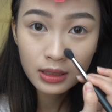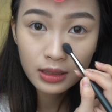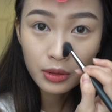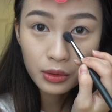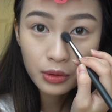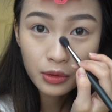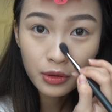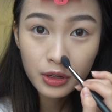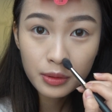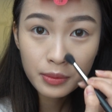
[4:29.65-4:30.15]

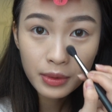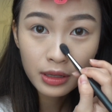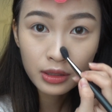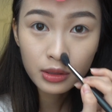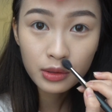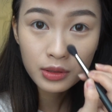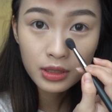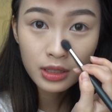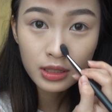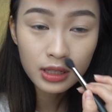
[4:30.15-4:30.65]
Contouring my
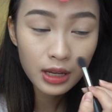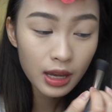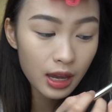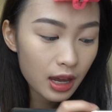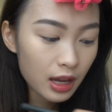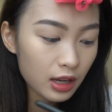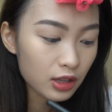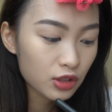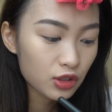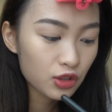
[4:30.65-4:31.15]
nose is
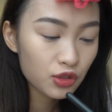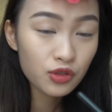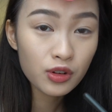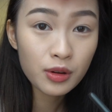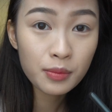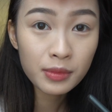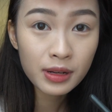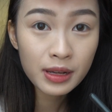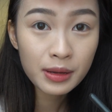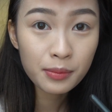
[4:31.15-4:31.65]
extremely